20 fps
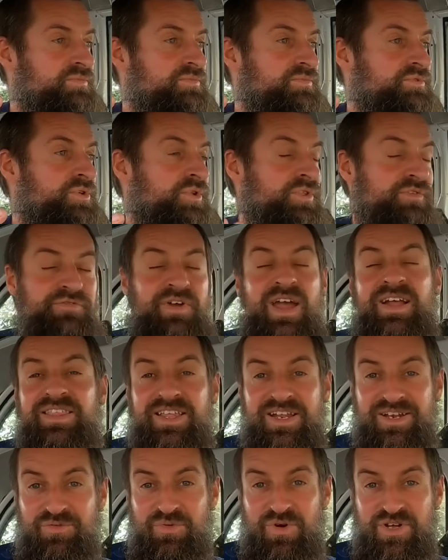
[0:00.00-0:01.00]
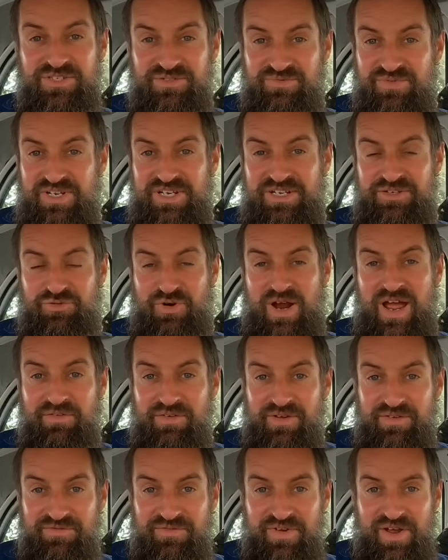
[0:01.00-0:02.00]
So the fact that it wasn't really
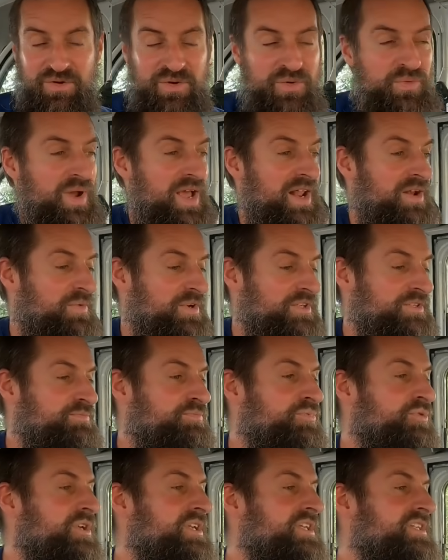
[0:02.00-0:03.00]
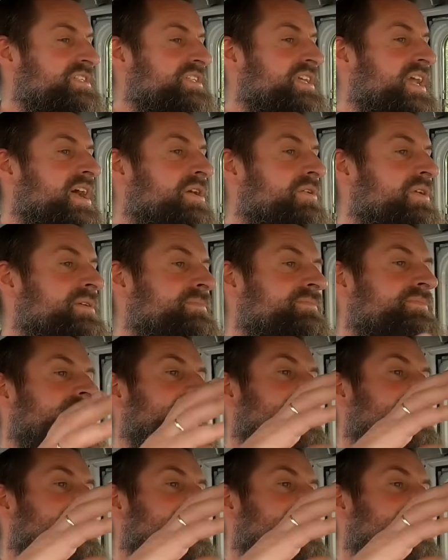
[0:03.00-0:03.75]
driving very well was pretty scary,